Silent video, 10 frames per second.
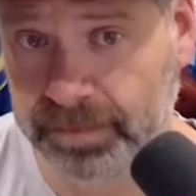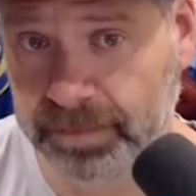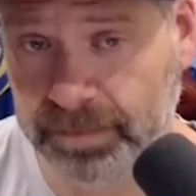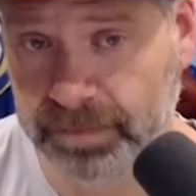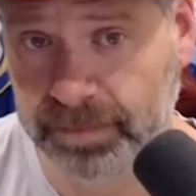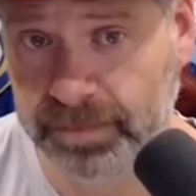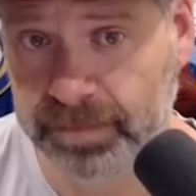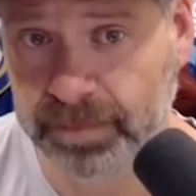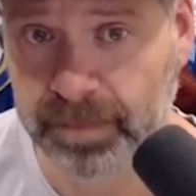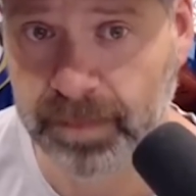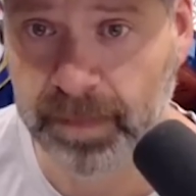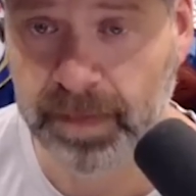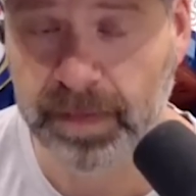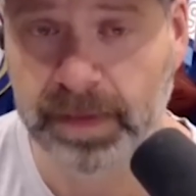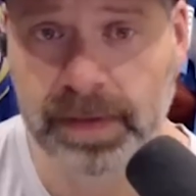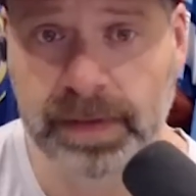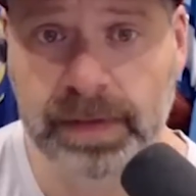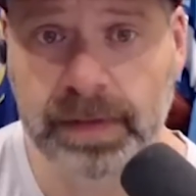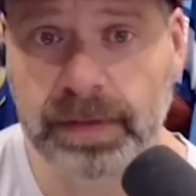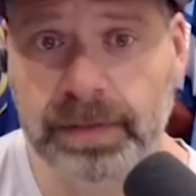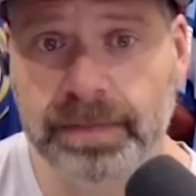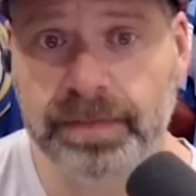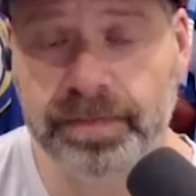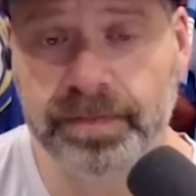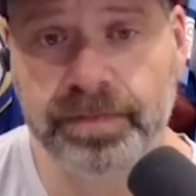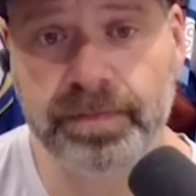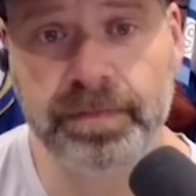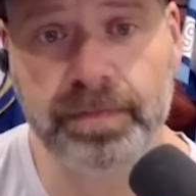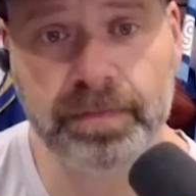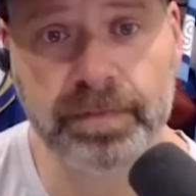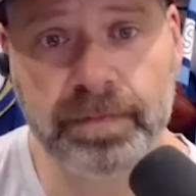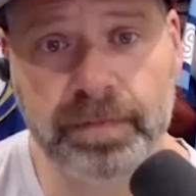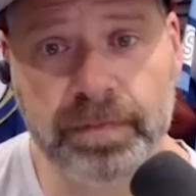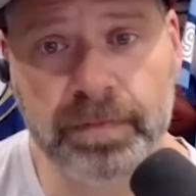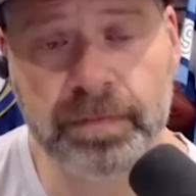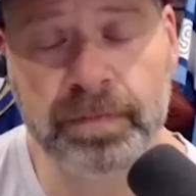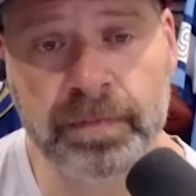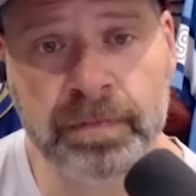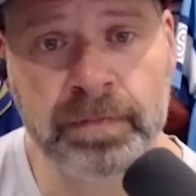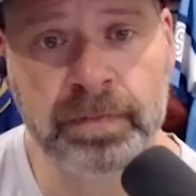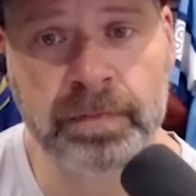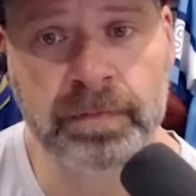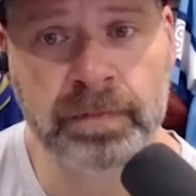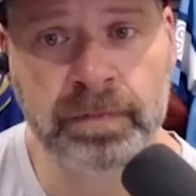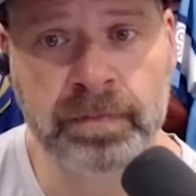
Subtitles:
The person shown says nothing.